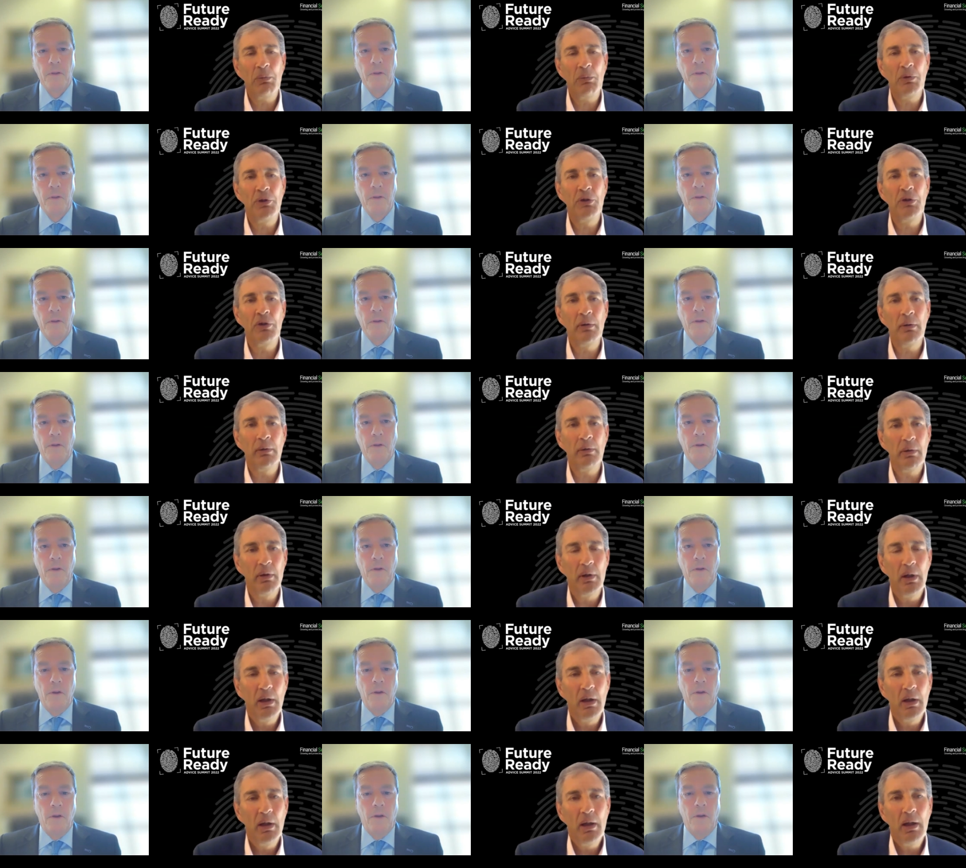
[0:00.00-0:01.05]
Speaker 1: would do
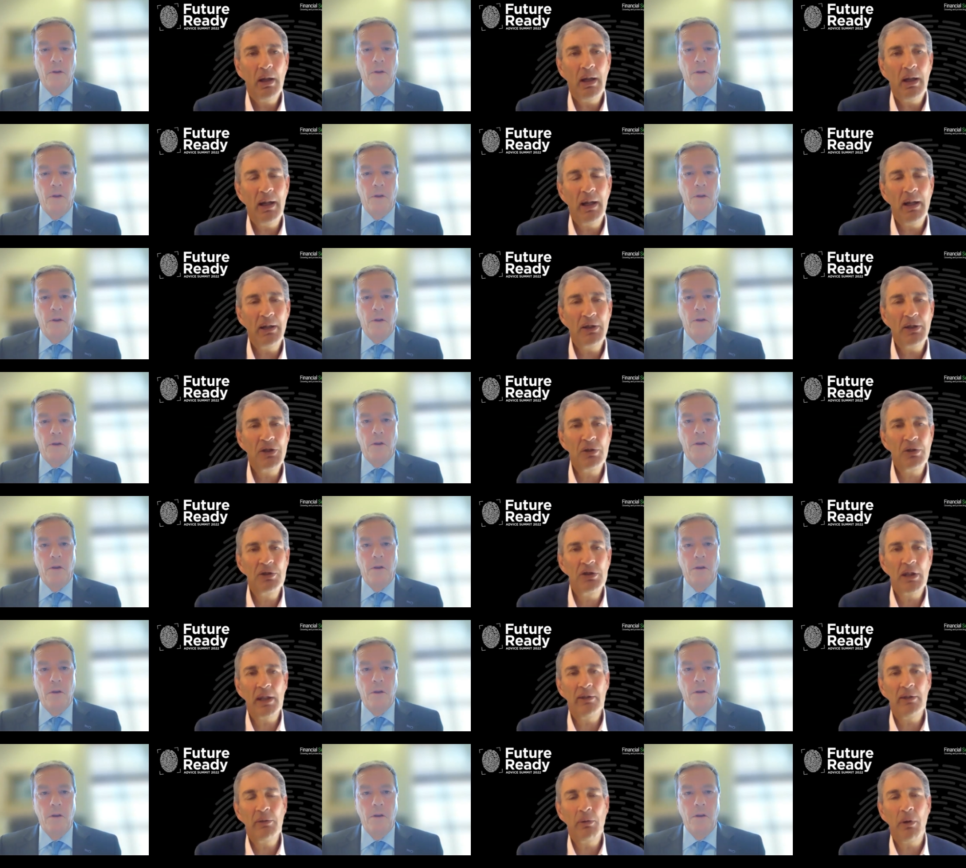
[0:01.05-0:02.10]
uh, should
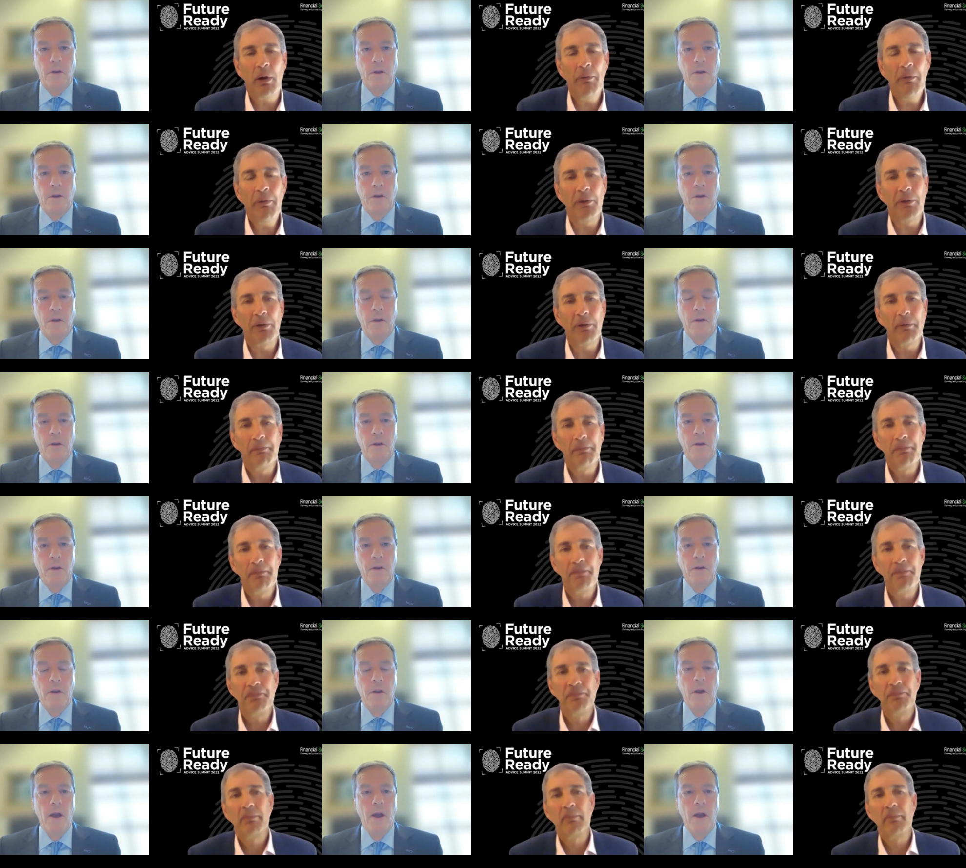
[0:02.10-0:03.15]
you get into office?
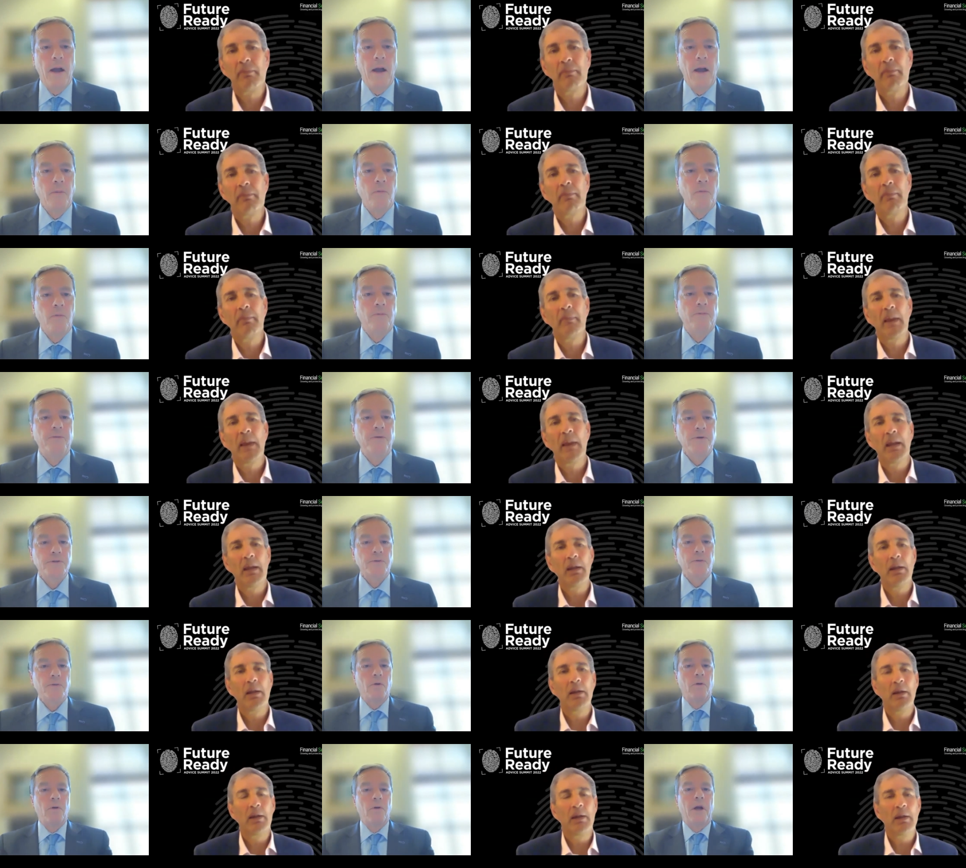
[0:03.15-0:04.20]
Speaker 2: Hey, well,
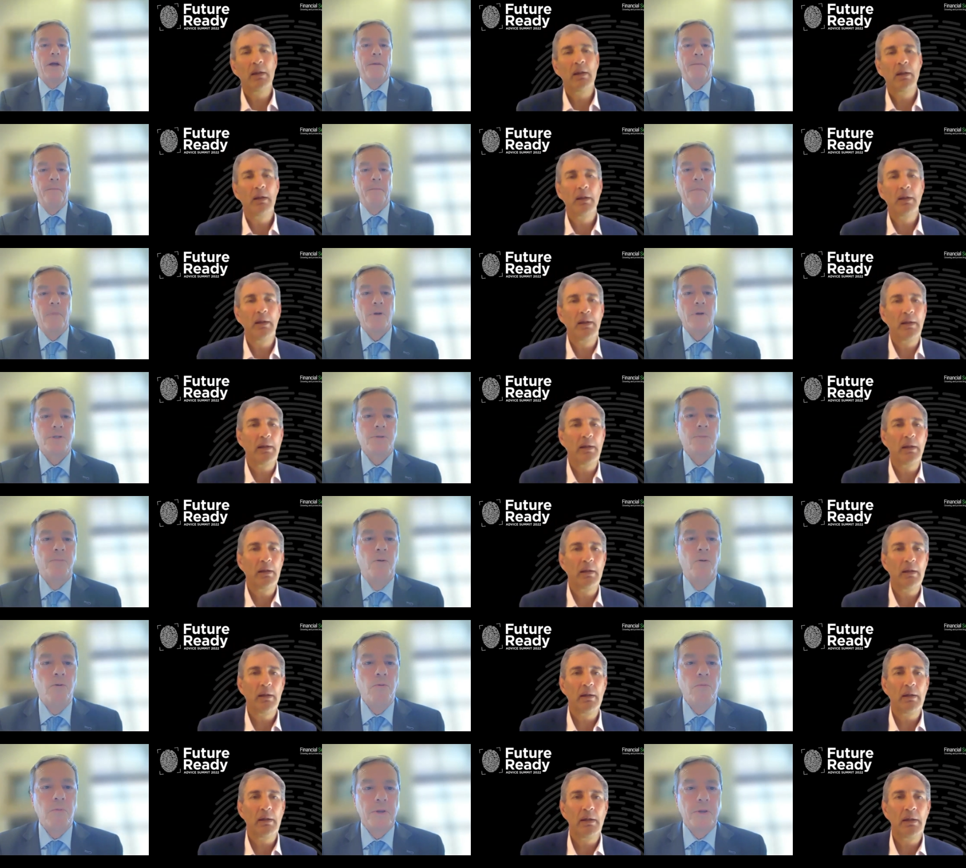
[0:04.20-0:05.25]
first of all, um, I
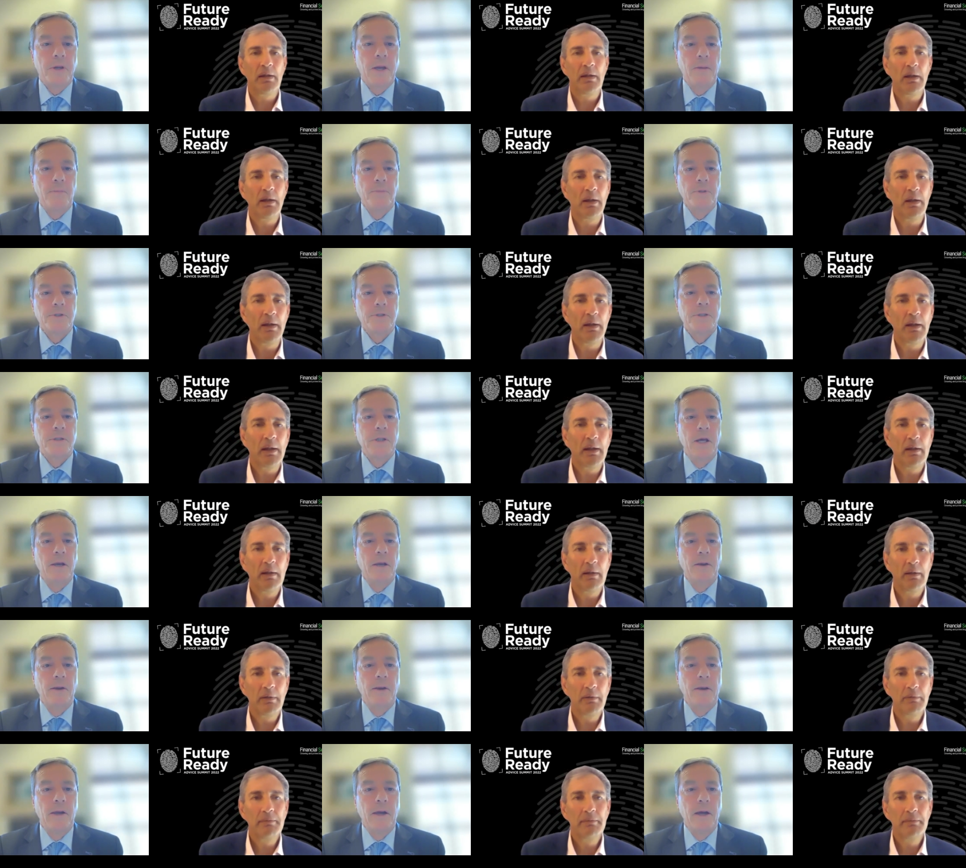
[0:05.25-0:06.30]
support what the government's
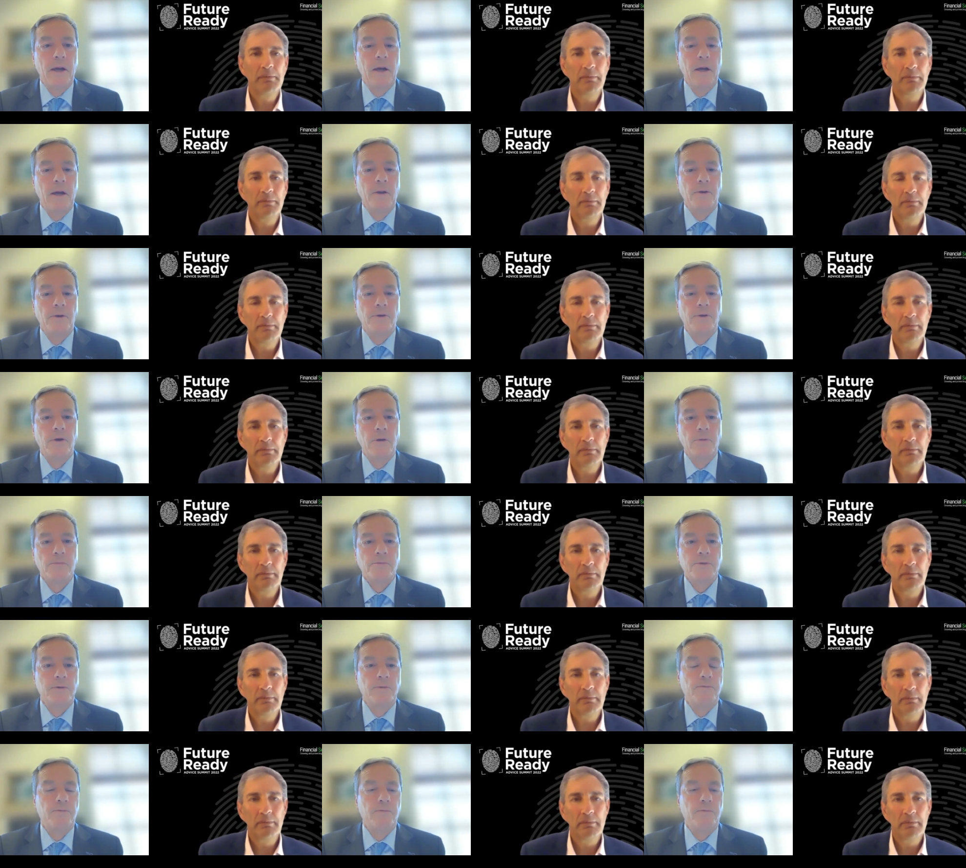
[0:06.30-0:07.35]
done uh, in
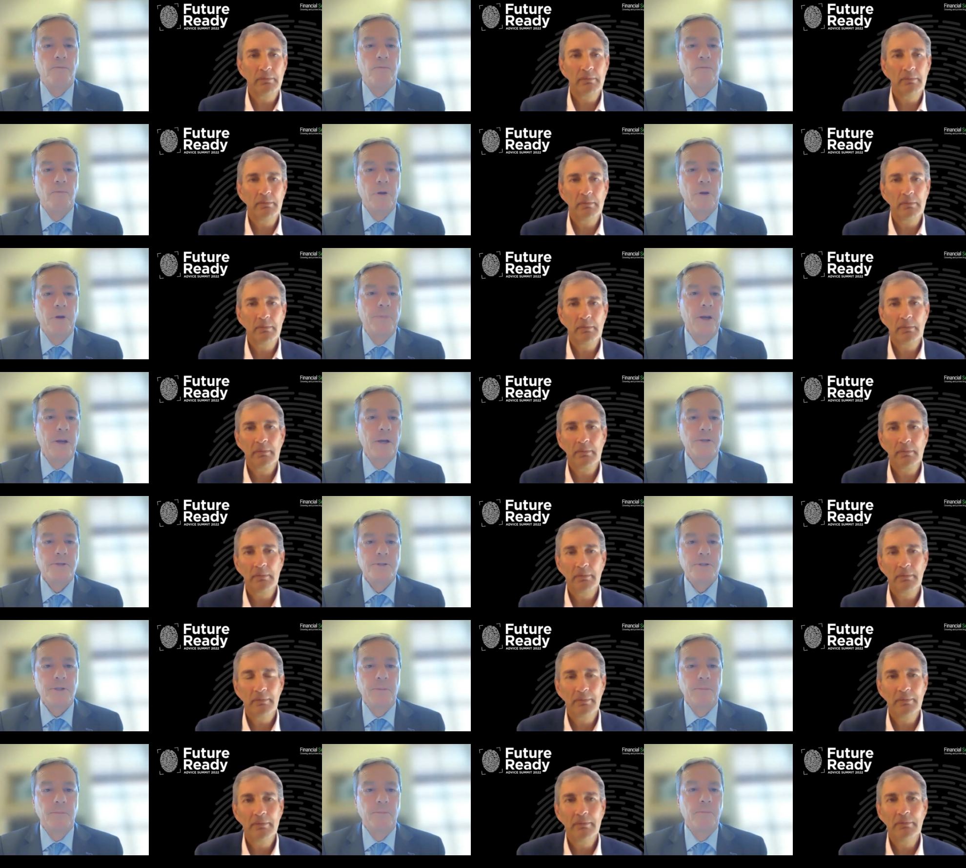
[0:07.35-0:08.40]
terms of
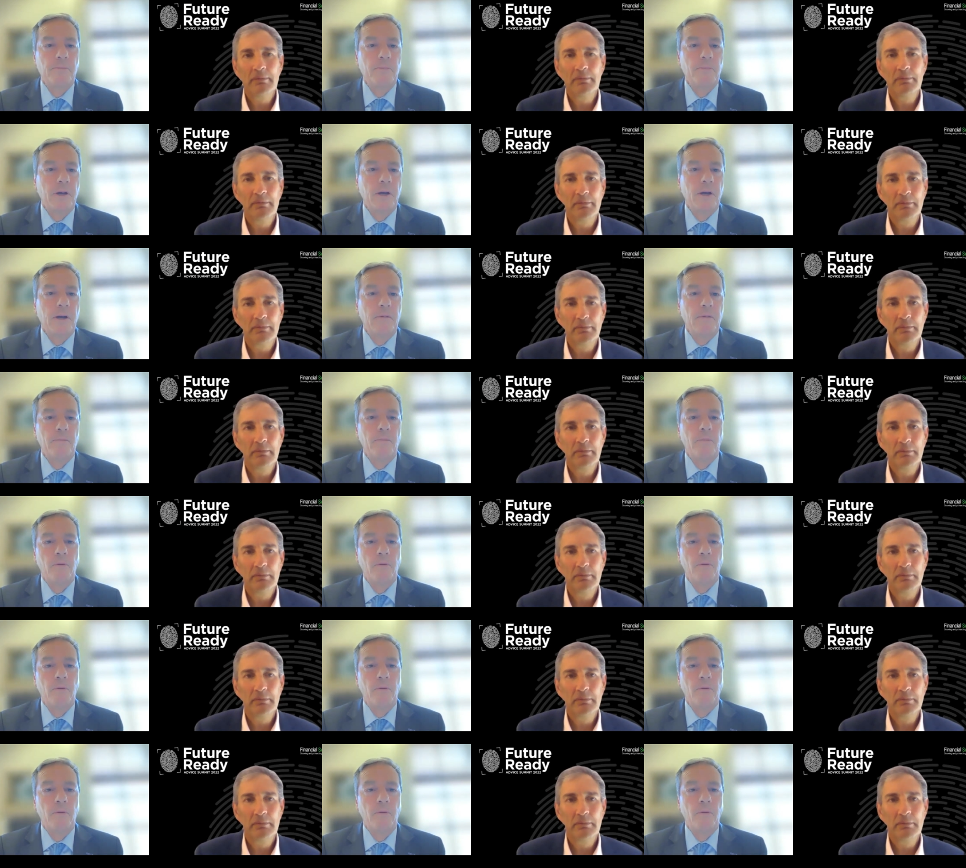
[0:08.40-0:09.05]
rebalancing um,